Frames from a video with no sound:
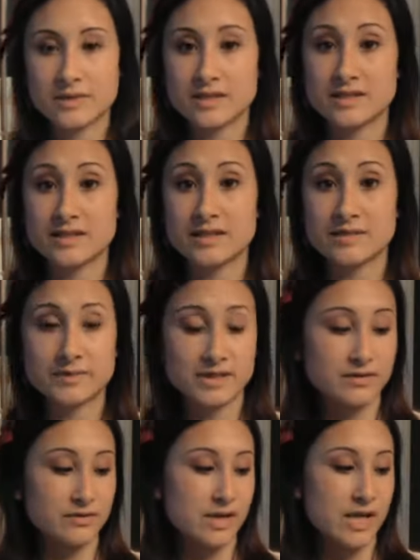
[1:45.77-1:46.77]
which is nice
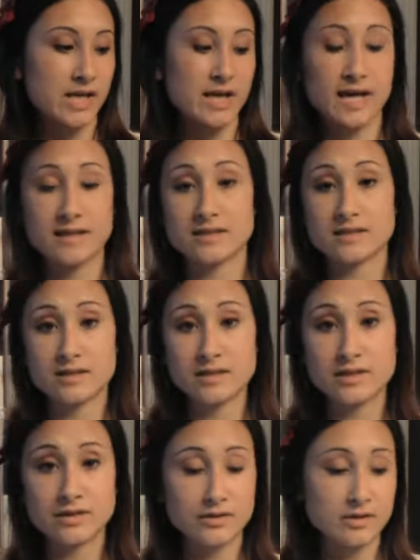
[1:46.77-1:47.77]
because you can't
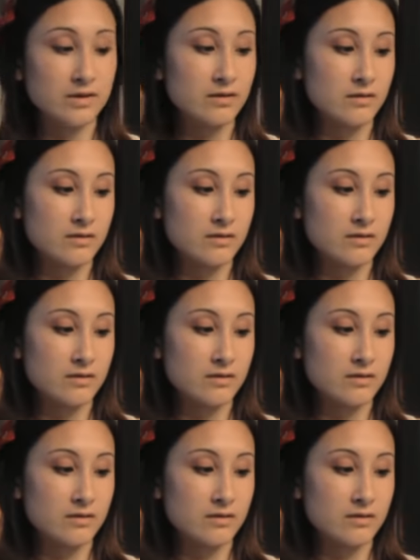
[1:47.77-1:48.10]
accidentally turn it